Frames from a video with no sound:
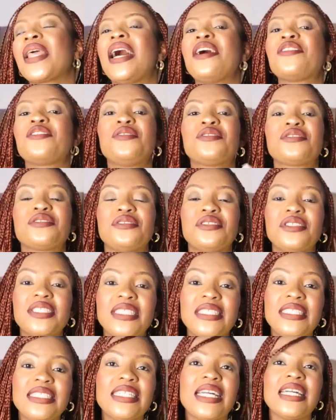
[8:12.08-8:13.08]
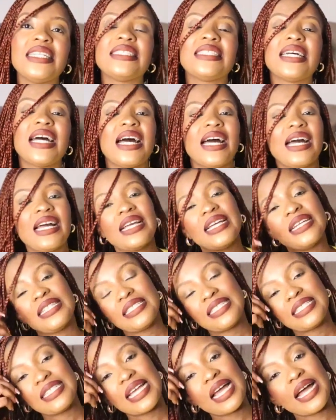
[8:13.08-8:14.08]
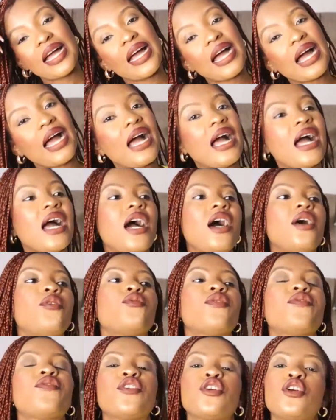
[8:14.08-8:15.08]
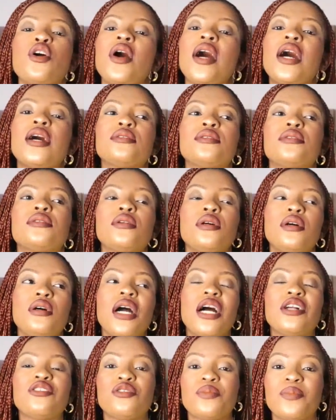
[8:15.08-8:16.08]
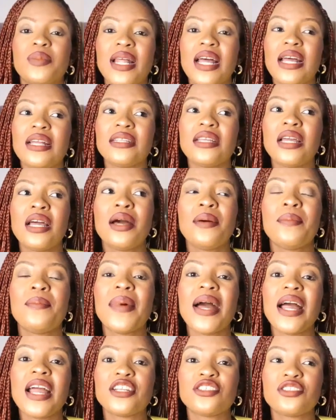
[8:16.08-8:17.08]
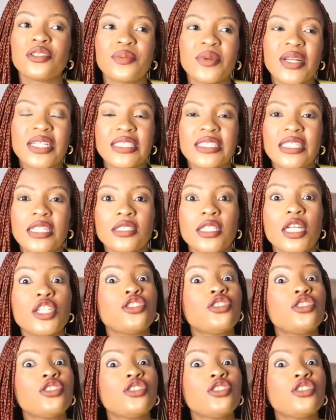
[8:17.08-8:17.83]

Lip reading: I don't want to know the gender till we figure out how to plan my surprise gender.